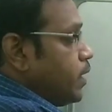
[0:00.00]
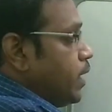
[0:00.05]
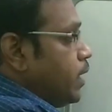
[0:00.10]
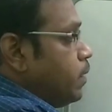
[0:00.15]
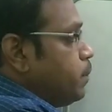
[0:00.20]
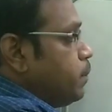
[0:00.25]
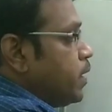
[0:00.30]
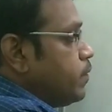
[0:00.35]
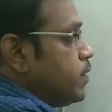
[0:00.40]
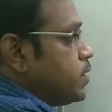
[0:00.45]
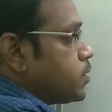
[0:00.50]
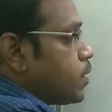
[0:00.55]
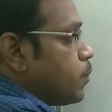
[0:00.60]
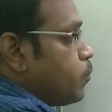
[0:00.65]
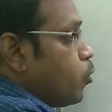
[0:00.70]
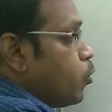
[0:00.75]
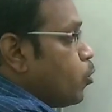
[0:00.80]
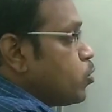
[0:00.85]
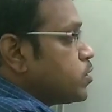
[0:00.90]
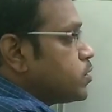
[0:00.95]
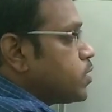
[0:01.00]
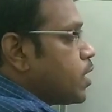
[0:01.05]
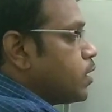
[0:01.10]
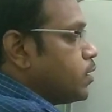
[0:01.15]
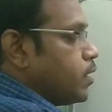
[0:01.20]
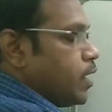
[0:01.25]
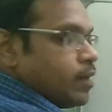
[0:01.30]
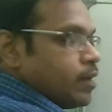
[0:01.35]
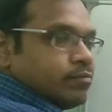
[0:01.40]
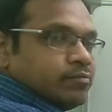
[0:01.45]
and in between some
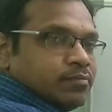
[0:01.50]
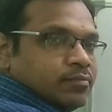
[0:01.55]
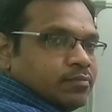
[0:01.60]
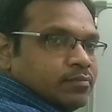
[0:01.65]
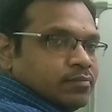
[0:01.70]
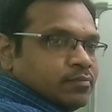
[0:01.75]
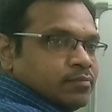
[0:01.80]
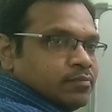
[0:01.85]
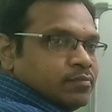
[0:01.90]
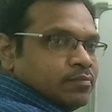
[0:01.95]
holes are there.